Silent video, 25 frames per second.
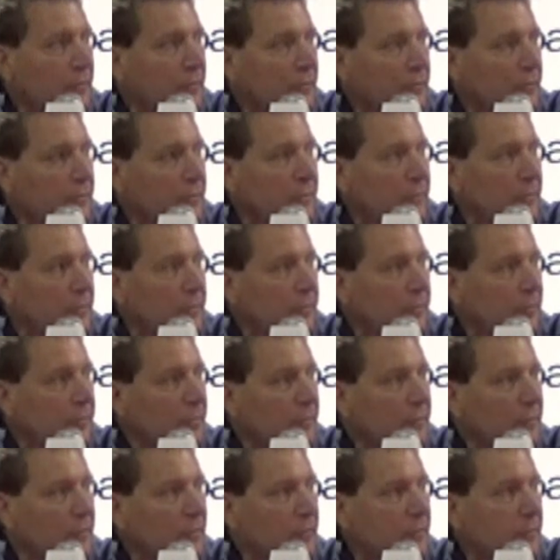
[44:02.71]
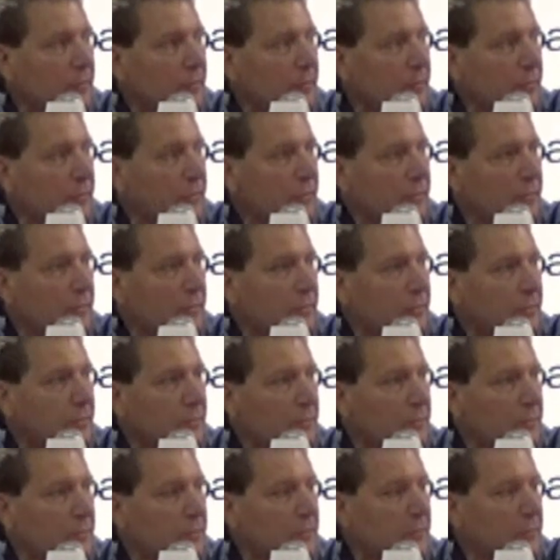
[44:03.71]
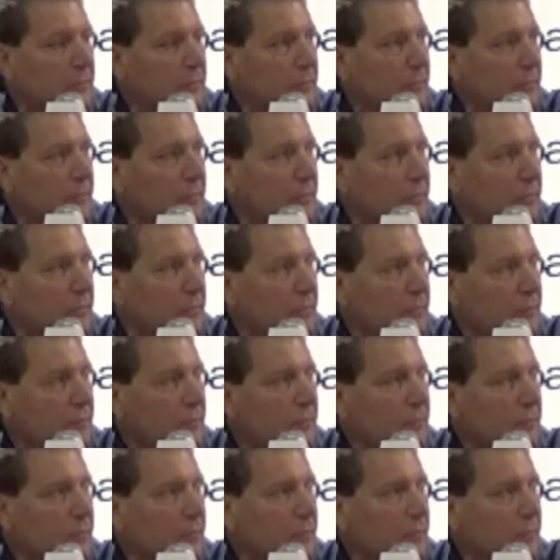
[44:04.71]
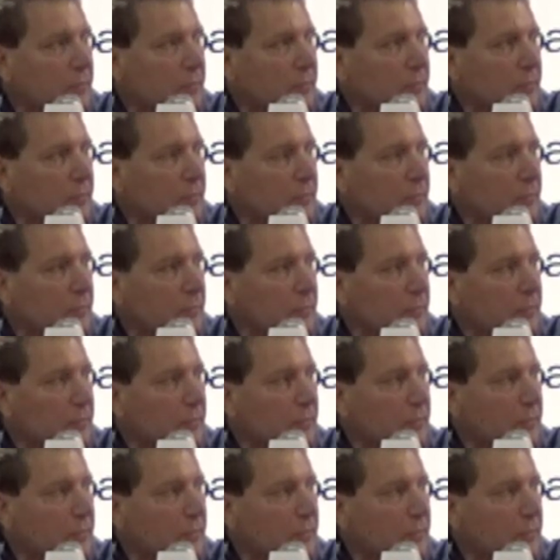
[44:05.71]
No words are spoken by the person on screen.